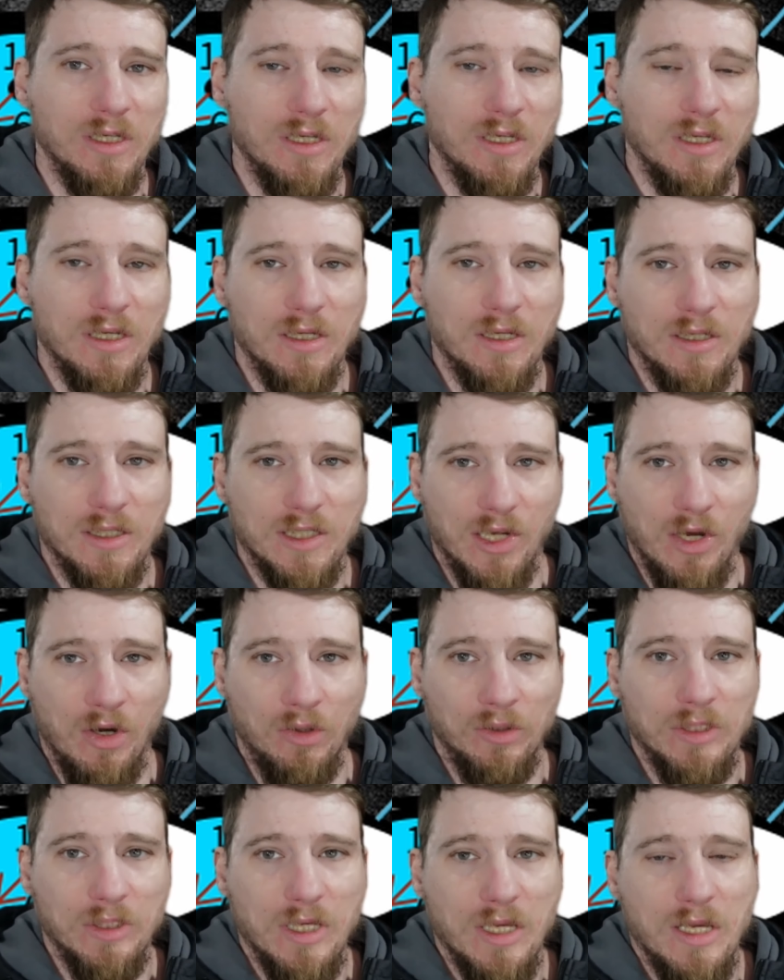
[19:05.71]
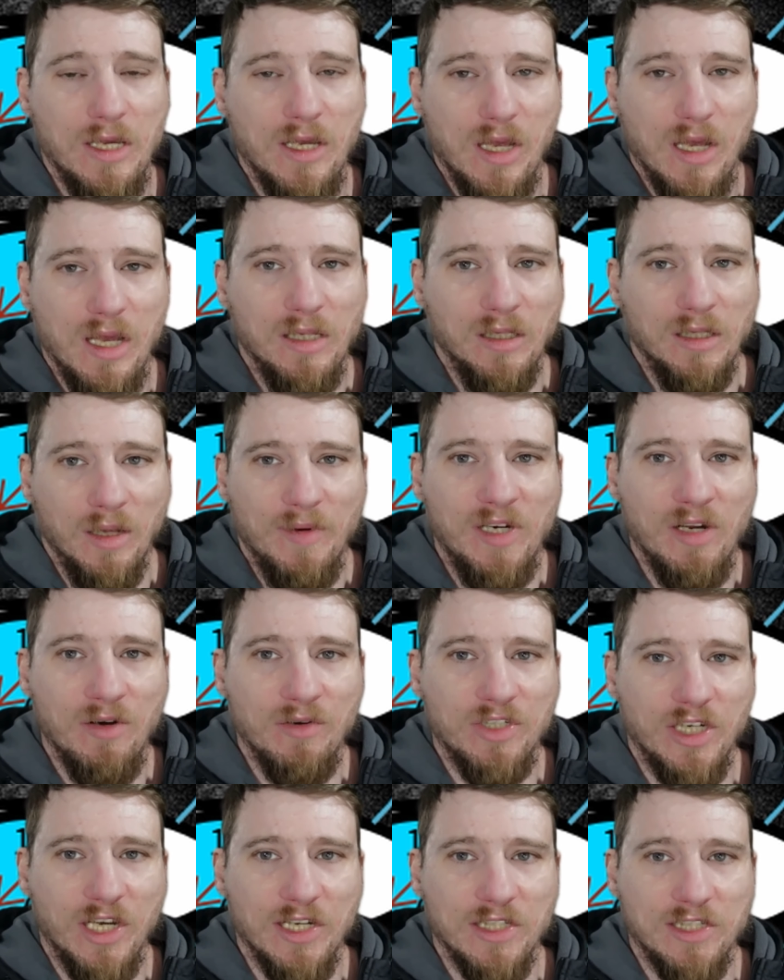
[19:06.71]
So let me know what
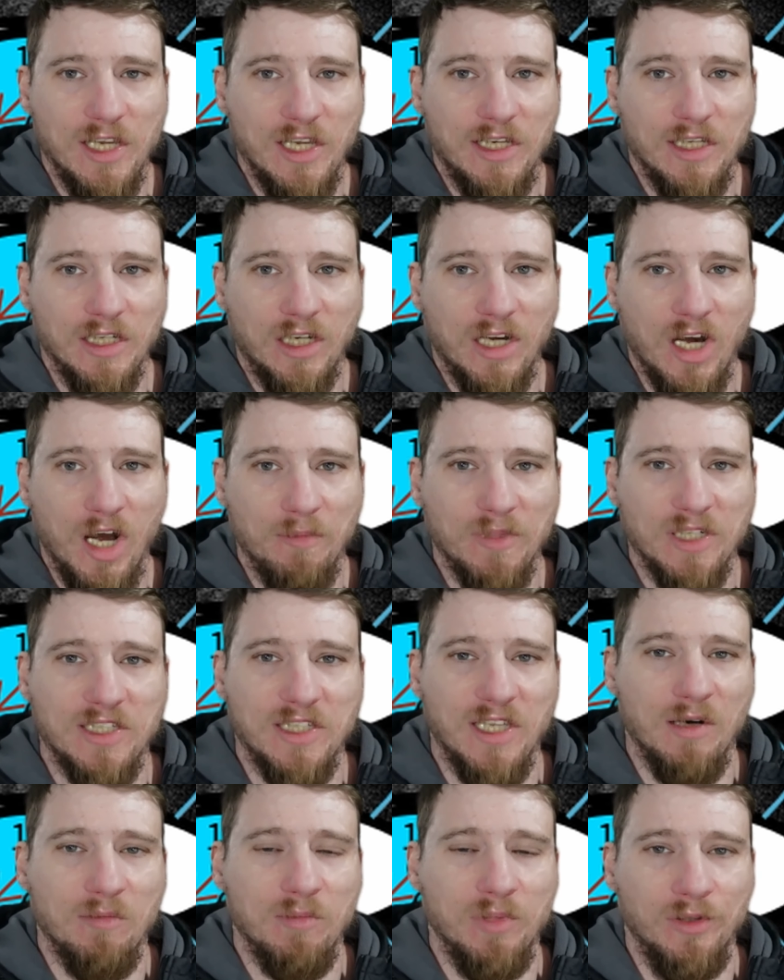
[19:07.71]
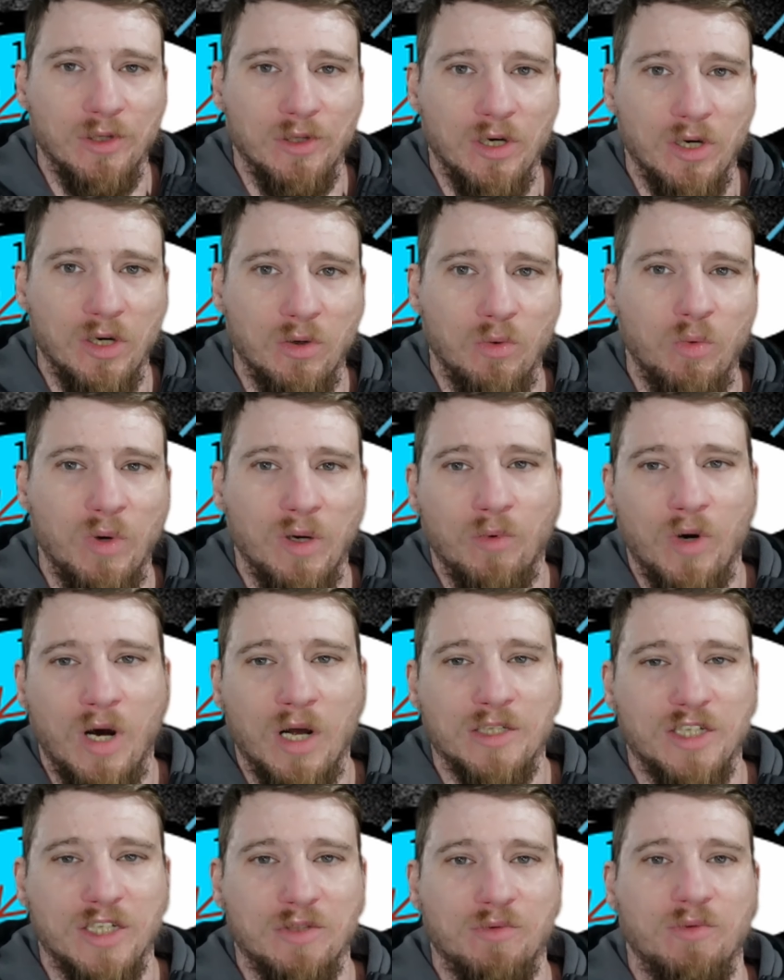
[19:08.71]
you guys think in the comments down below. What
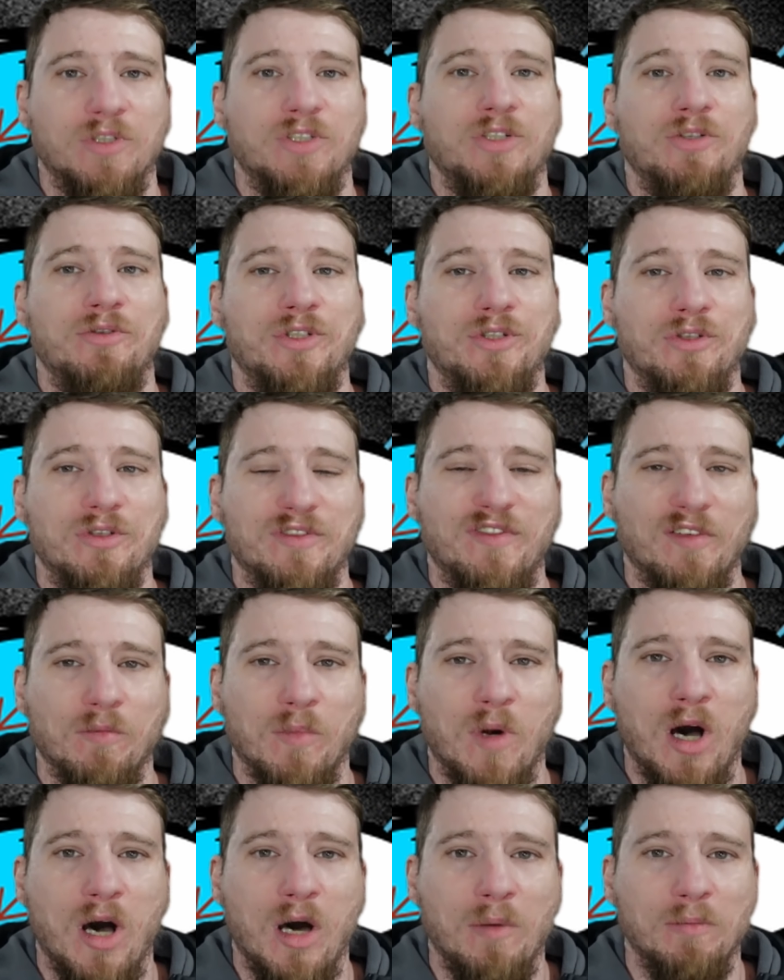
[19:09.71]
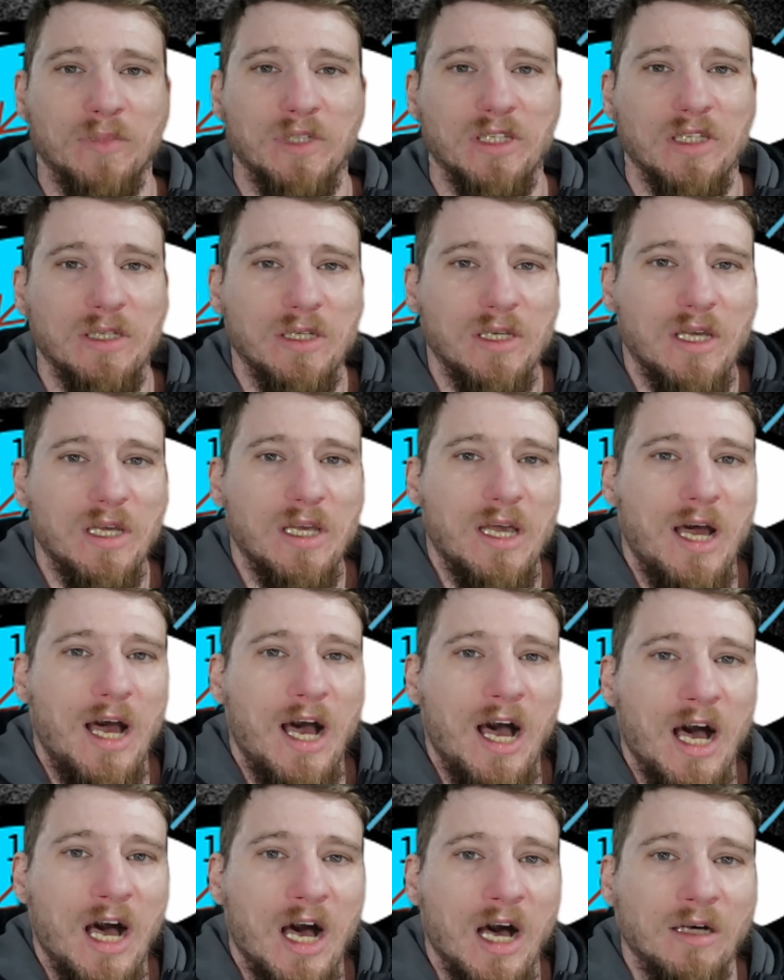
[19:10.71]
watches would you choose for Mom?
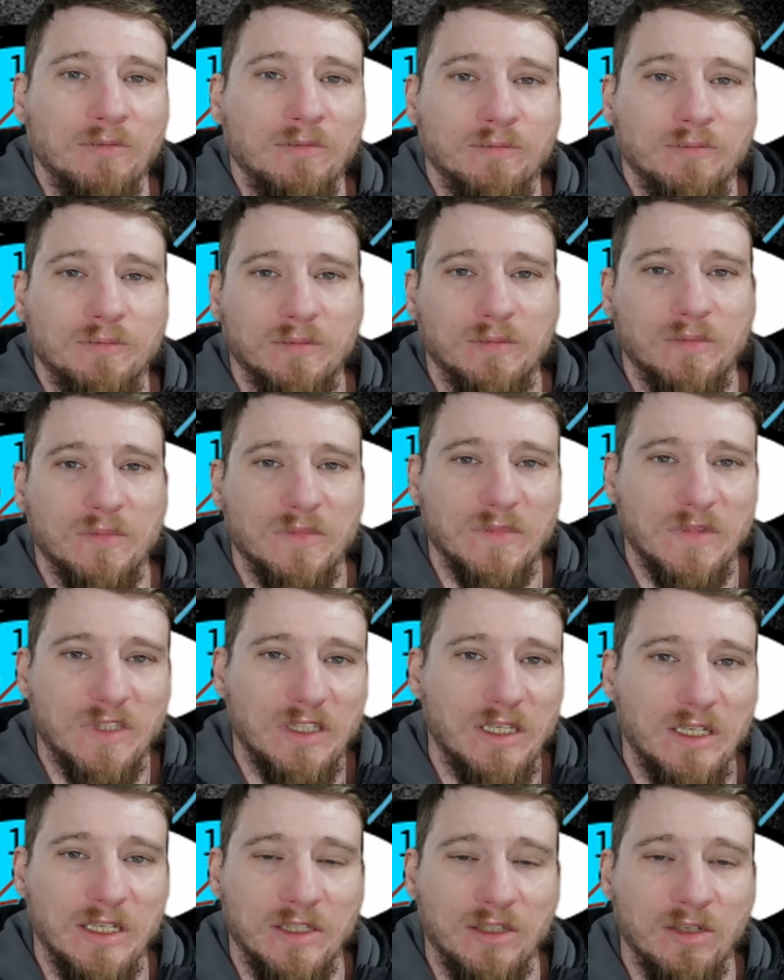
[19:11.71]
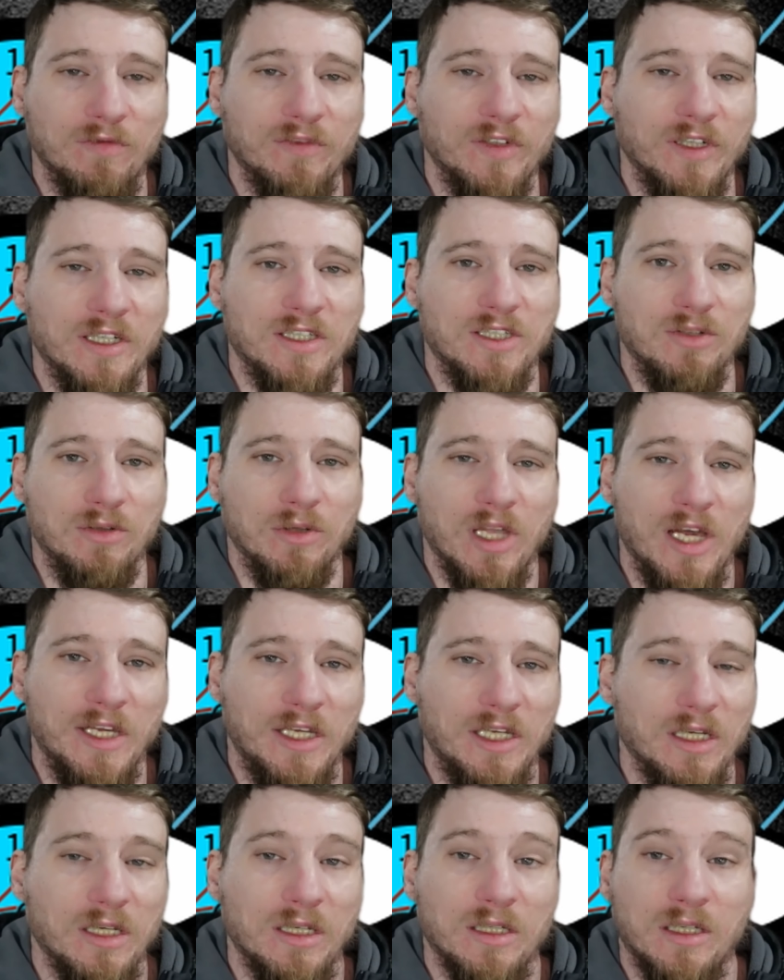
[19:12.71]
And don't forget to like,
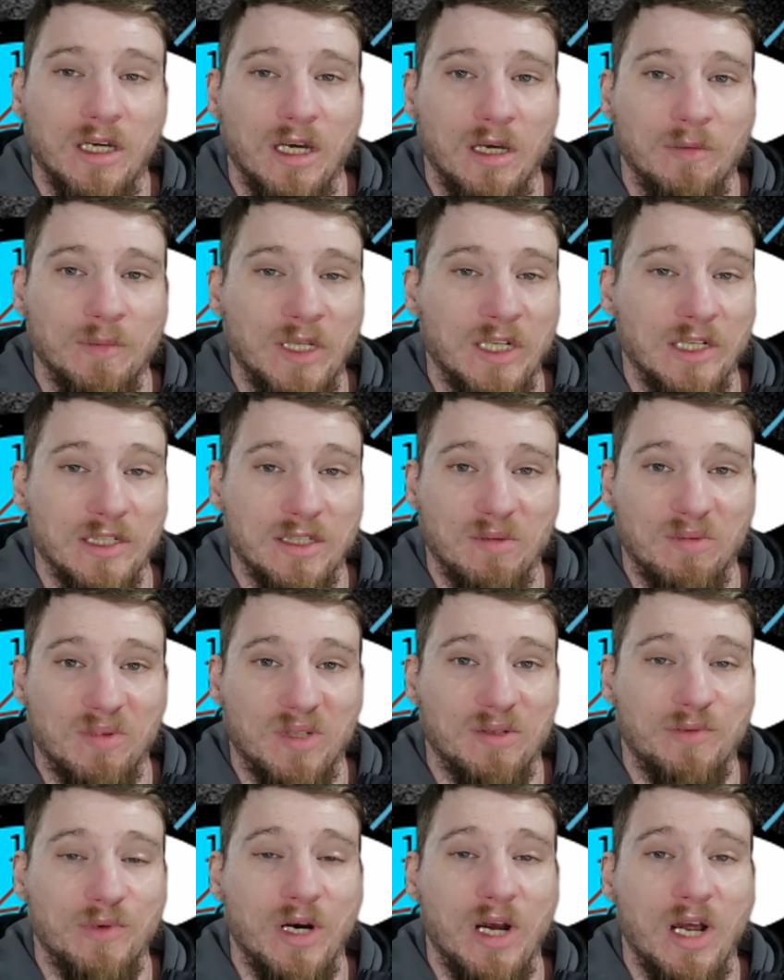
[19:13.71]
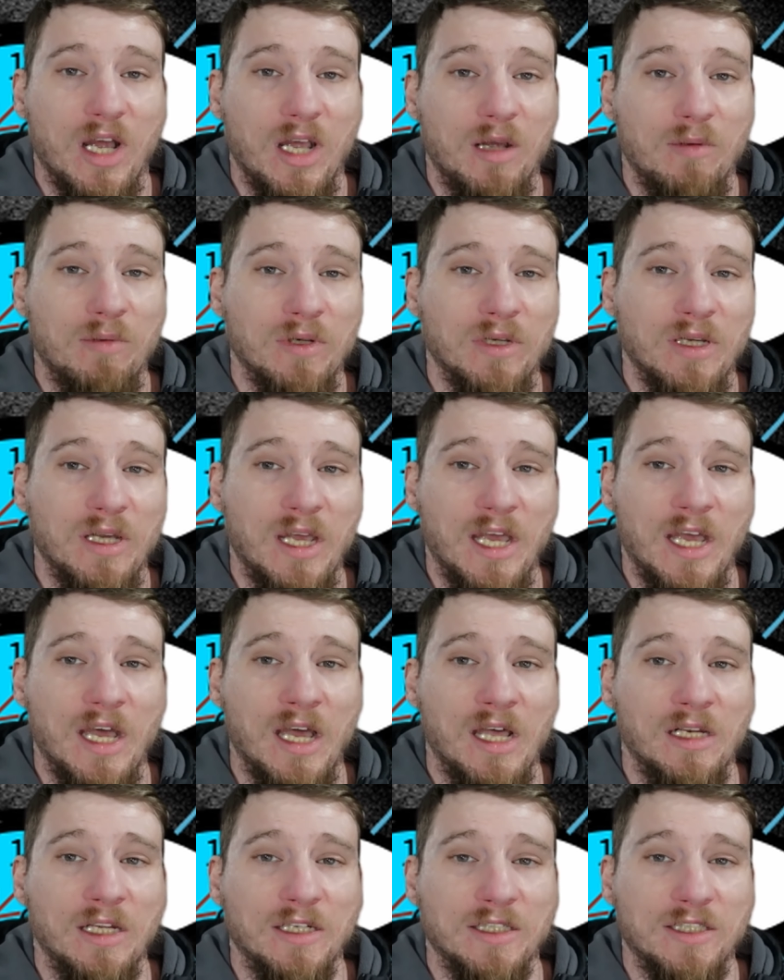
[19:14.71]
comment, and subscribe.
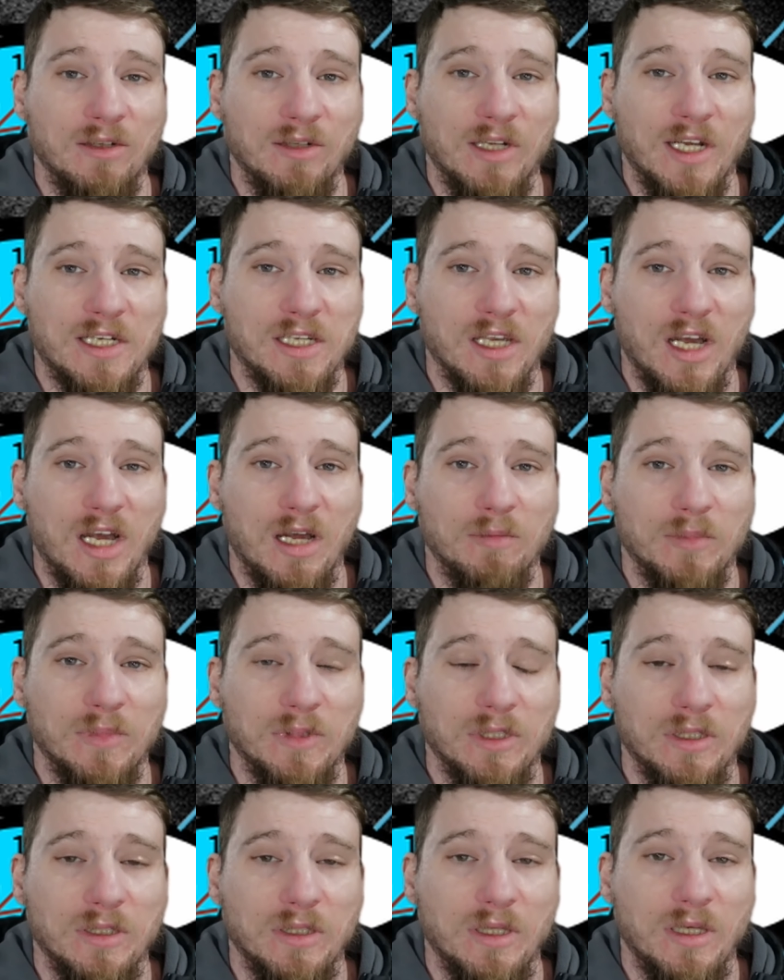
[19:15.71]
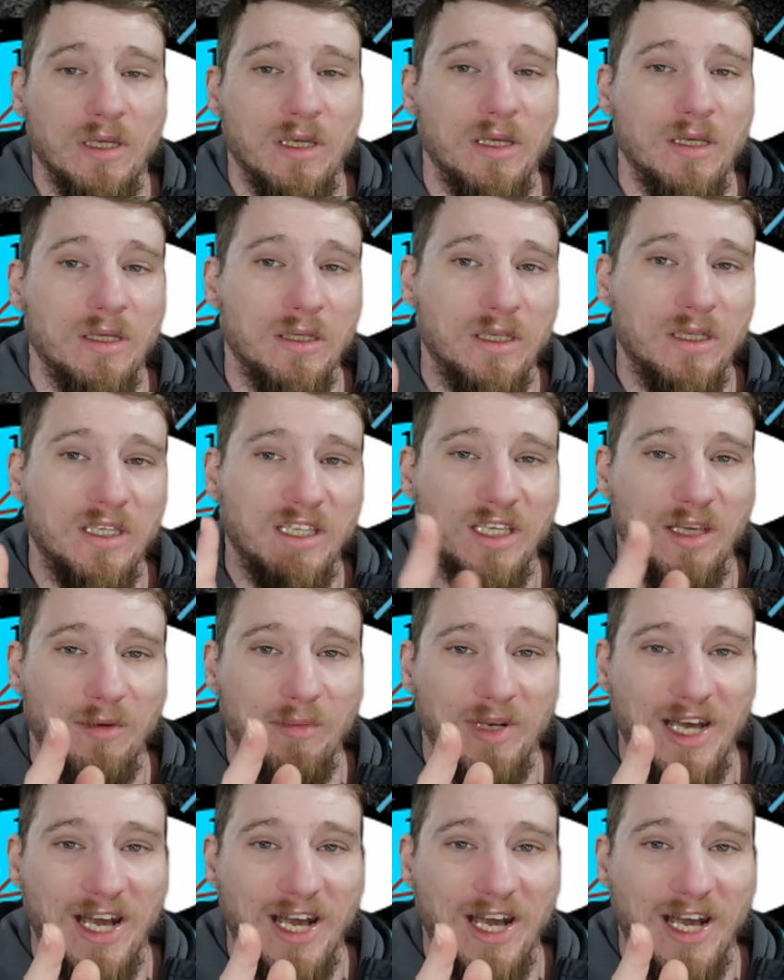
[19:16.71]
And until next time, keep an eye on